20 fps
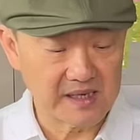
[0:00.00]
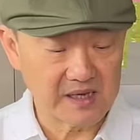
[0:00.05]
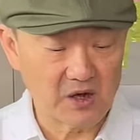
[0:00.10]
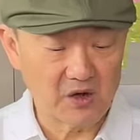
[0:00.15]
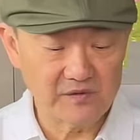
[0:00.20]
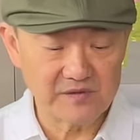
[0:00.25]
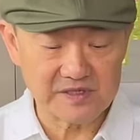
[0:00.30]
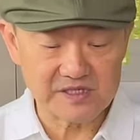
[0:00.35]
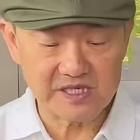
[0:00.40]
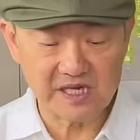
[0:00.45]

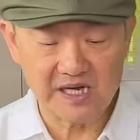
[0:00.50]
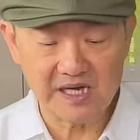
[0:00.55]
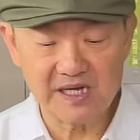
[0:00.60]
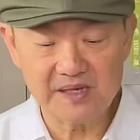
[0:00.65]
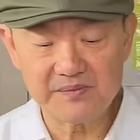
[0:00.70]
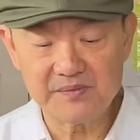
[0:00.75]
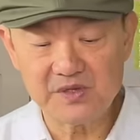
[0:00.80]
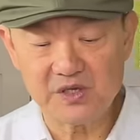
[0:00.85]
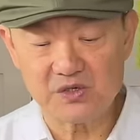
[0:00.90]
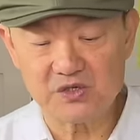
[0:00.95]
Over
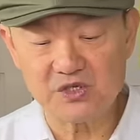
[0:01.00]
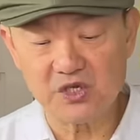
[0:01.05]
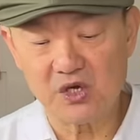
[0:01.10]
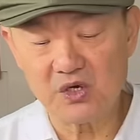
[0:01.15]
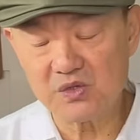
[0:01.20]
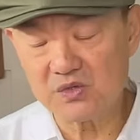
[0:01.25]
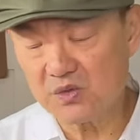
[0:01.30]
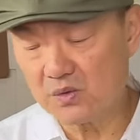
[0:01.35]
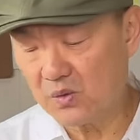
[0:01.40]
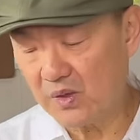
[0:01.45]
time, your
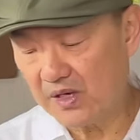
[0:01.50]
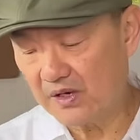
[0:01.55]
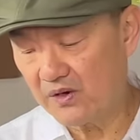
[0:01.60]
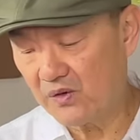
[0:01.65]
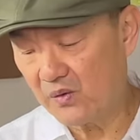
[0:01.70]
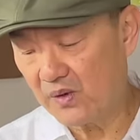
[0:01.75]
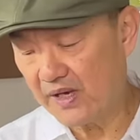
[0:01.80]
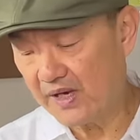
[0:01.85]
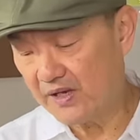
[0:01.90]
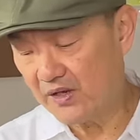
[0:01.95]
toes will wear
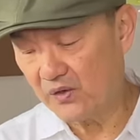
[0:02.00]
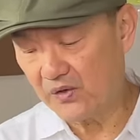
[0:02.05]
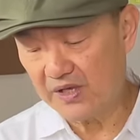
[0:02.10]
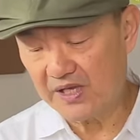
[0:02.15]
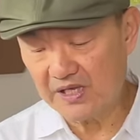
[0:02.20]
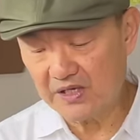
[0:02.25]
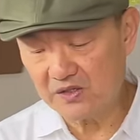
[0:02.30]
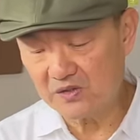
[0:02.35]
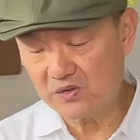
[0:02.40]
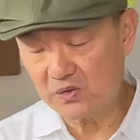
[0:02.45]
away, your
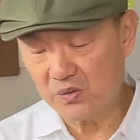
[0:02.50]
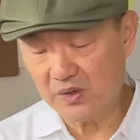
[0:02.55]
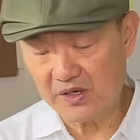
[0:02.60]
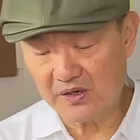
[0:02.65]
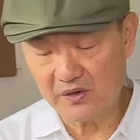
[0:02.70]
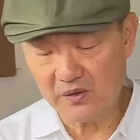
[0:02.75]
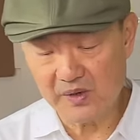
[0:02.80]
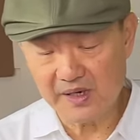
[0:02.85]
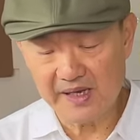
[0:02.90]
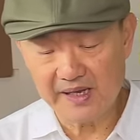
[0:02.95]
heels wear
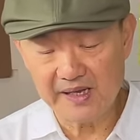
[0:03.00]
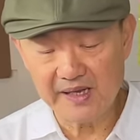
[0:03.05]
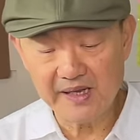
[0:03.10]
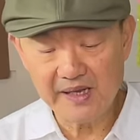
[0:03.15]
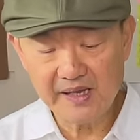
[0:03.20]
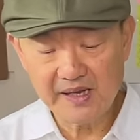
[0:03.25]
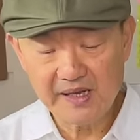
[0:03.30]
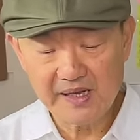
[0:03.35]
away,